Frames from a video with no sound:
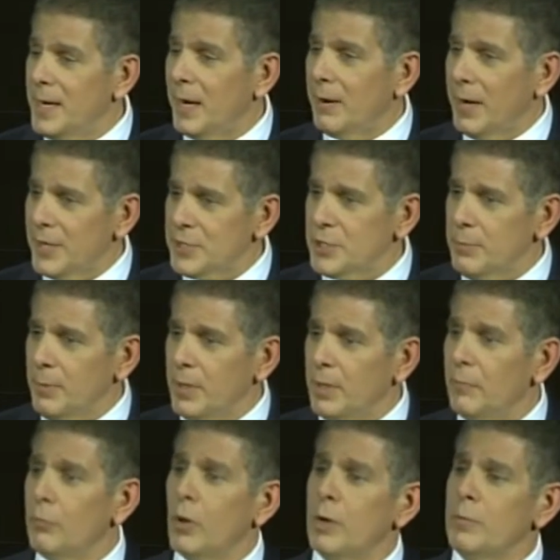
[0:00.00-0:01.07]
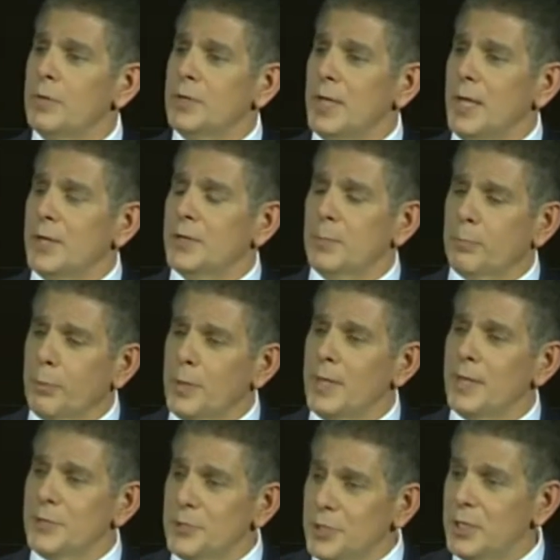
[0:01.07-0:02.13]
our estimate of what it would take to
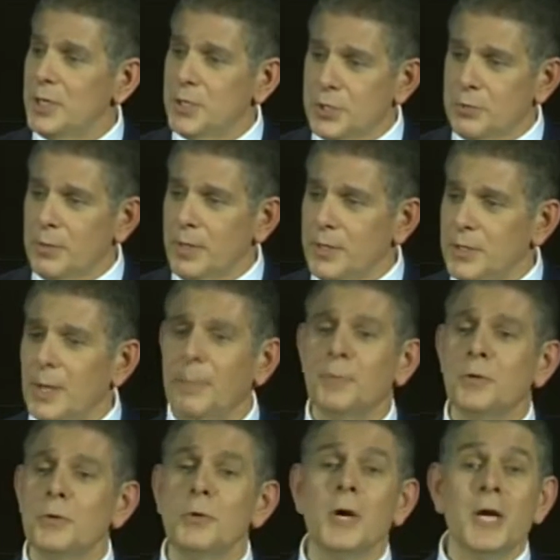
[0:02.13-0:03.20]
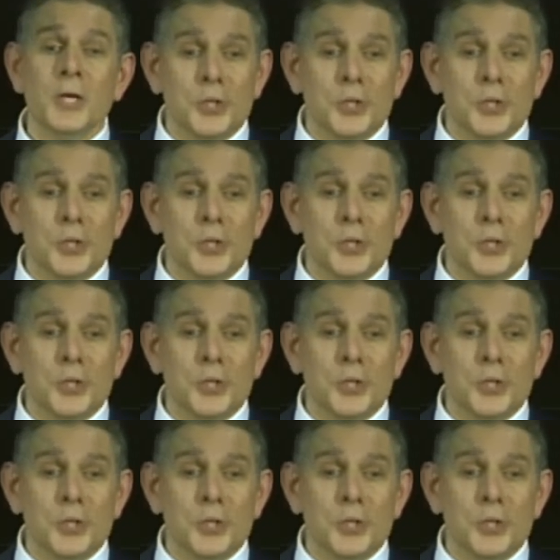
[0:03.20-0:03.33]
bring city streets up to